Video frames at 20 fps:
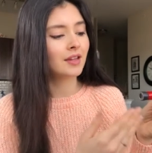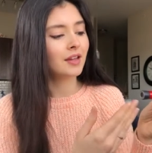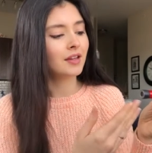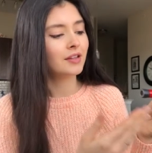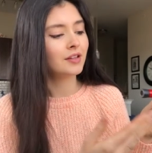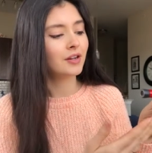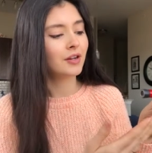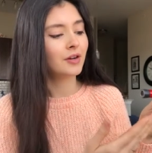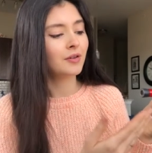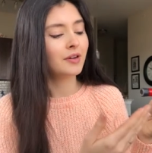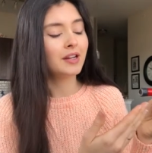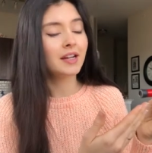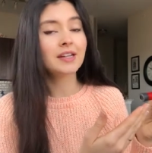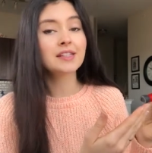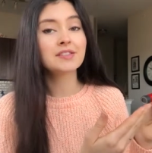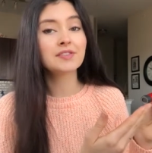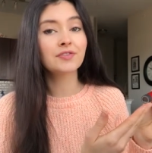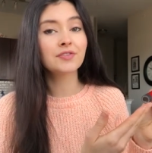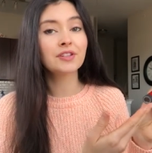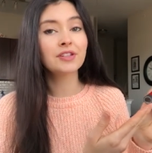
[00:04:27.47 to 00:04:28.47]
you know, a
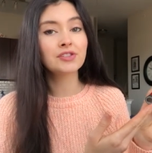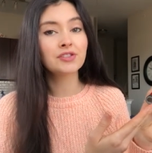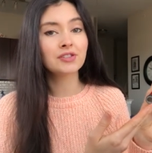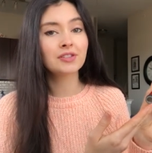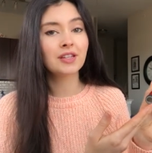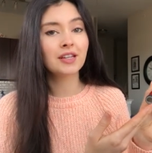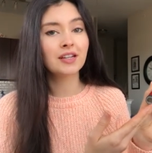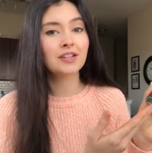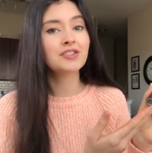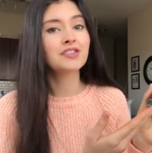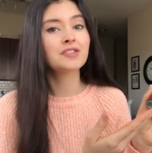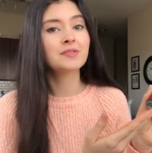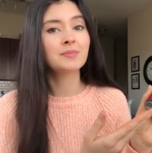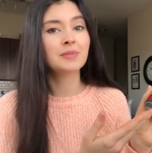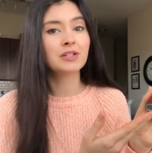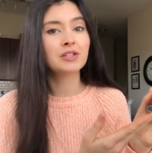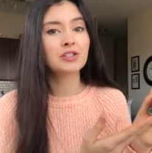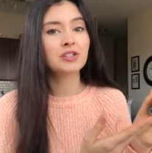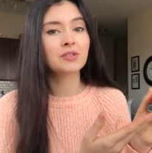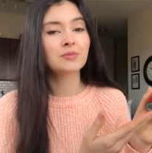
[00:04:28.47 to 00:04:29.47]
nice feature that I just
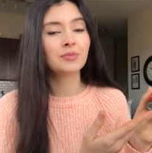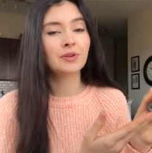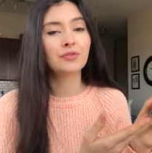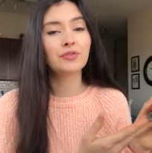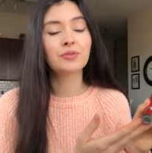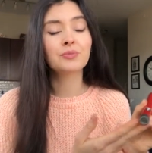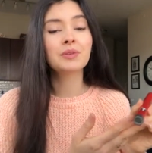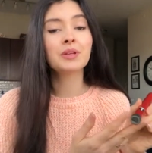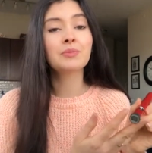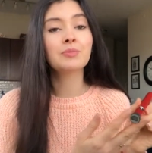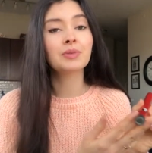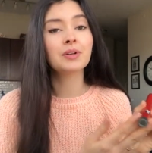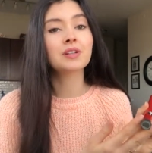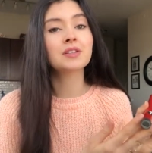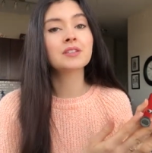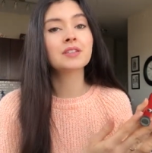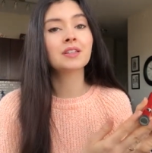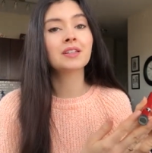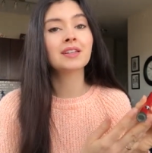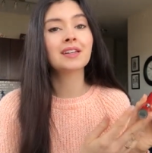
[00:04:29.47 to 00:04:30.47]
mentioned, but for me
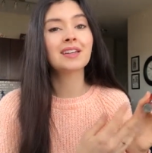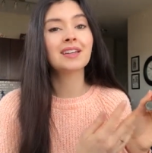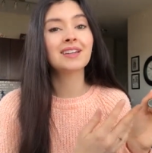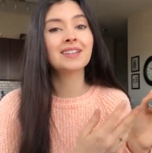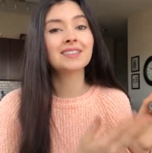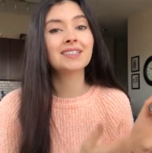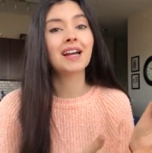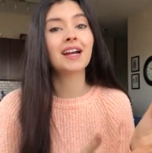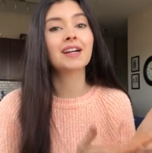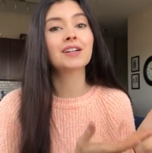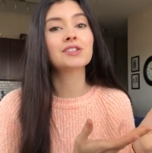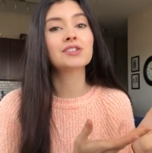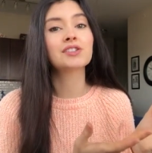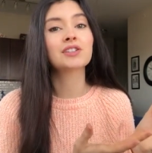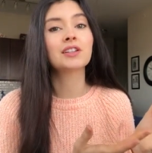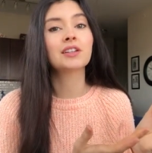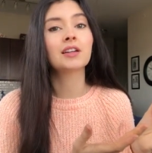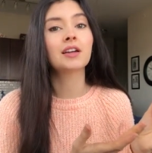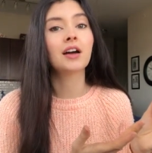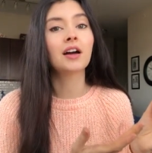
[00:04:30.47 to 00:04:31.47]
personally, it's
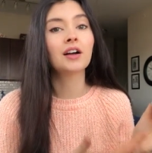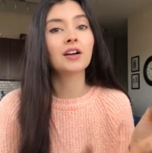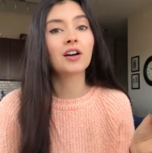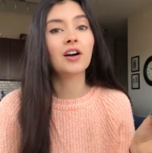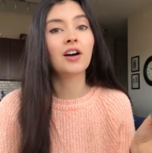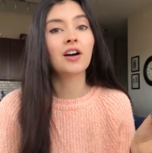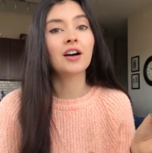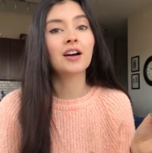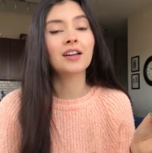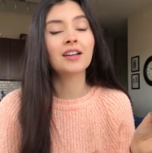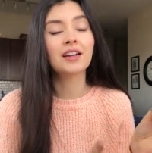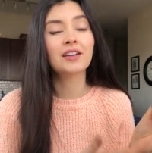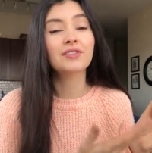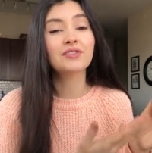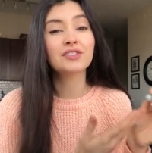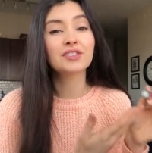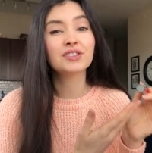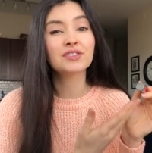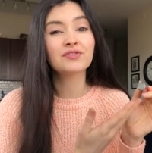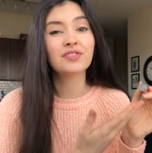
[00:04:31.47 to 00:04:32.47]
actually a con. I
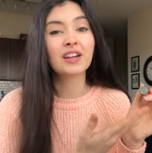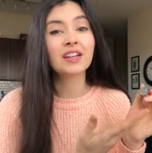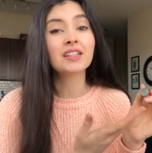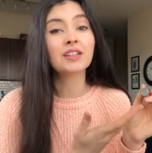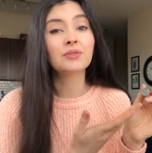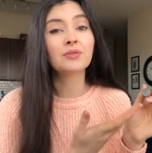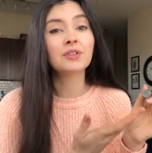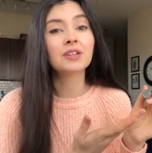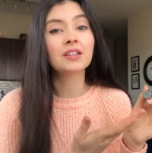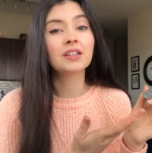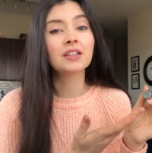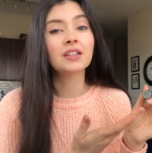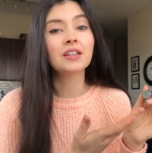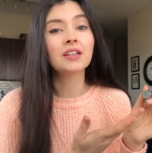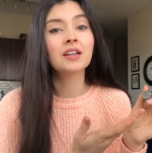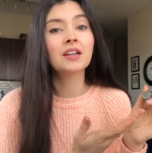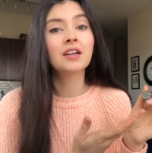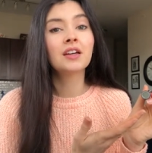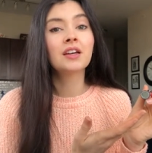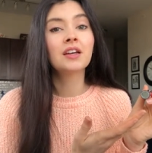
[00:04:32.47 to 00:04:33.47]
just find it
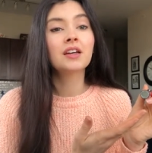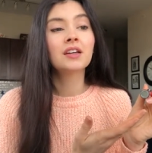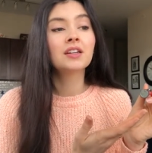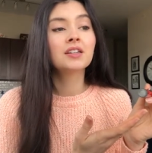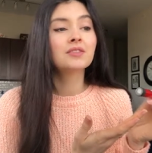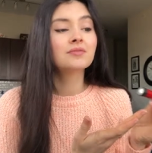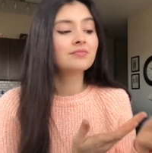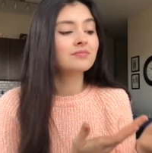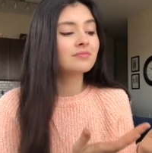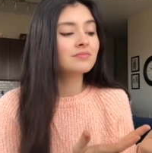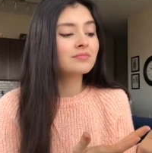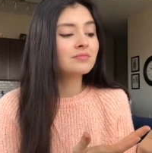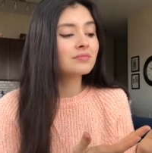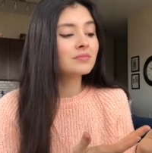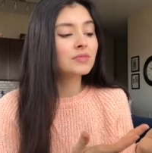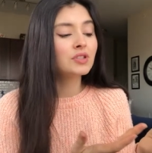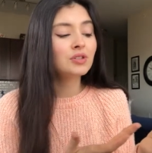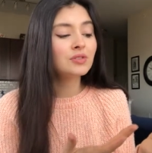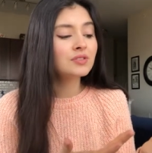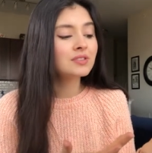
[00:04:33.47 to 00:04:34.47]
really
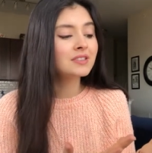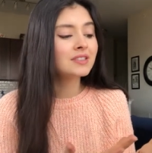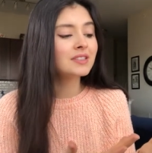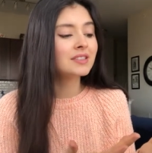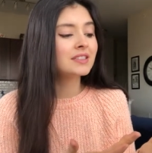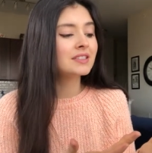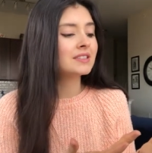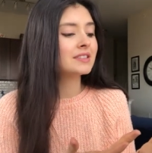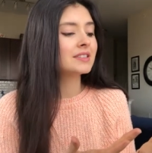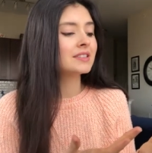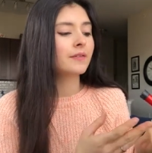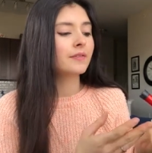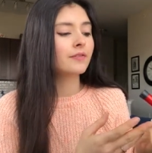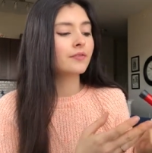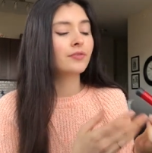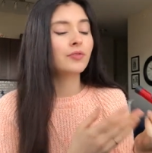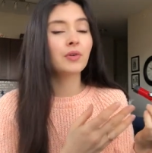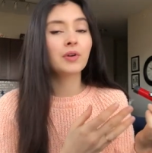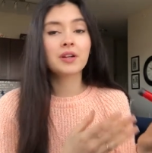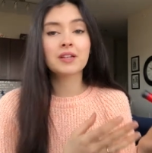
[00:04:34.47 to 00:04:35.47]
useless.
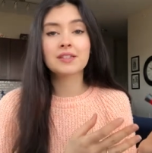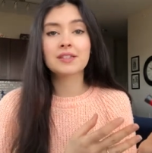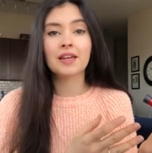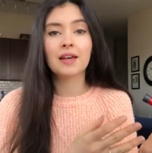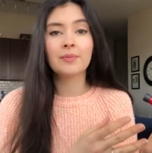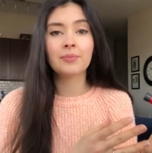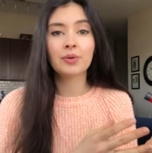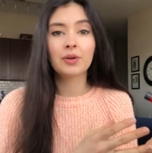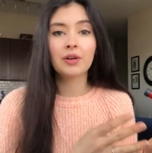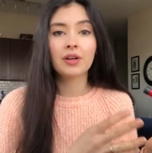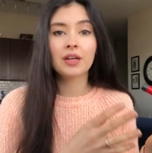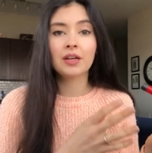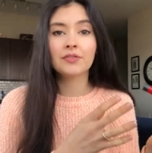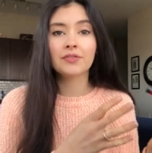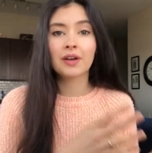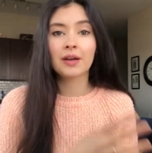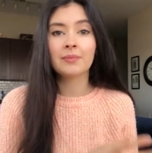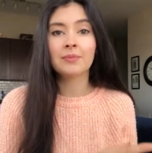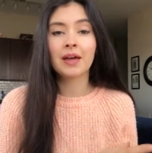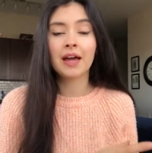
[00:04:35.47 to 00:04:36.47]
For example, if
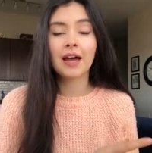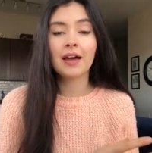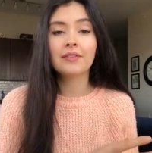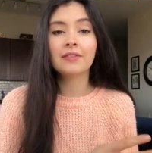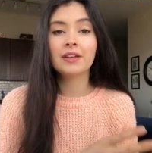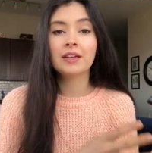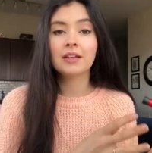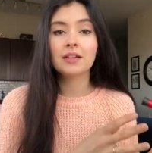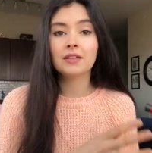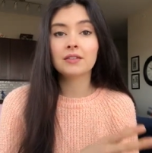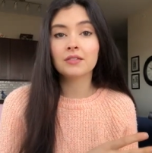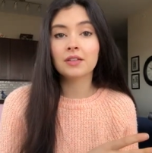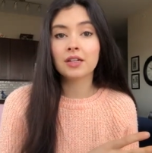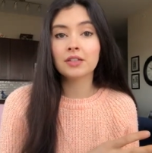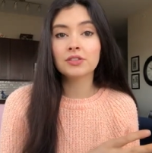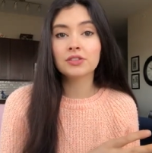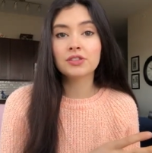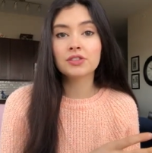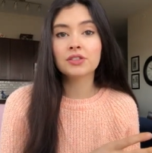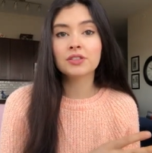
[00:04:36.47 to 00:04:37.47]
I'm having
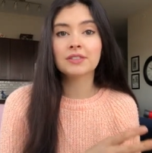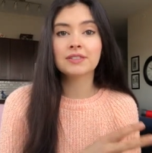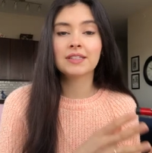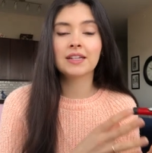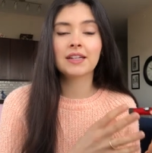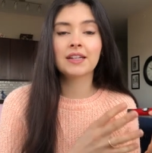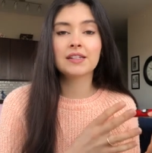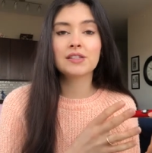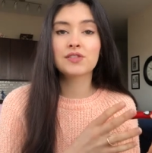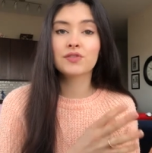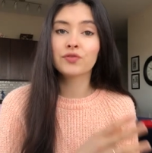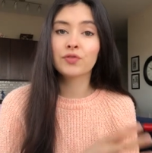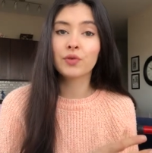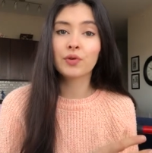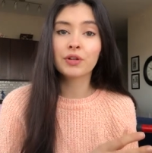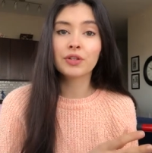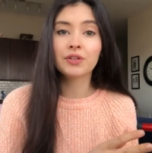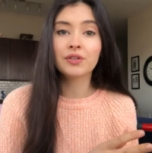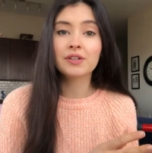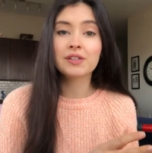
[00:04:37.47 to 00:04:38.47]
lunch, say it's
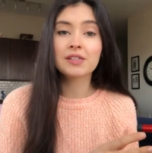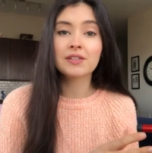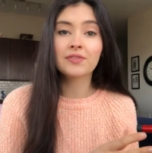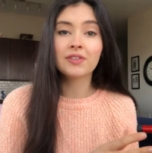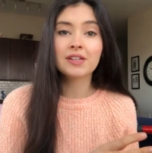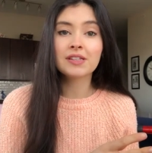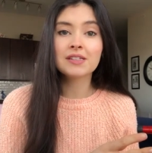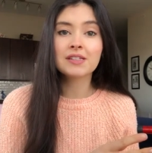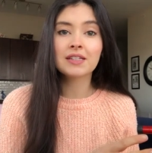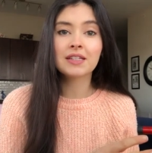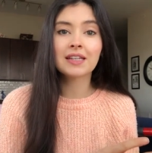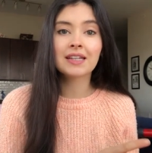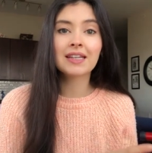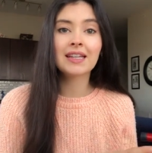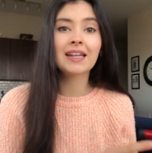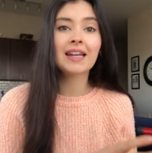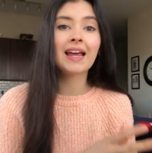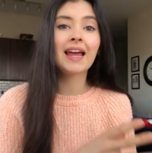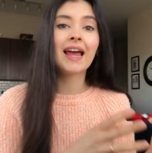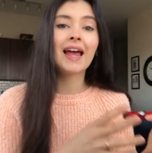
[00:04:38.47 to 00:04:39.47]
four units of
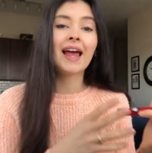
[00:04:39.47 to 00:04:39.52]
insulin,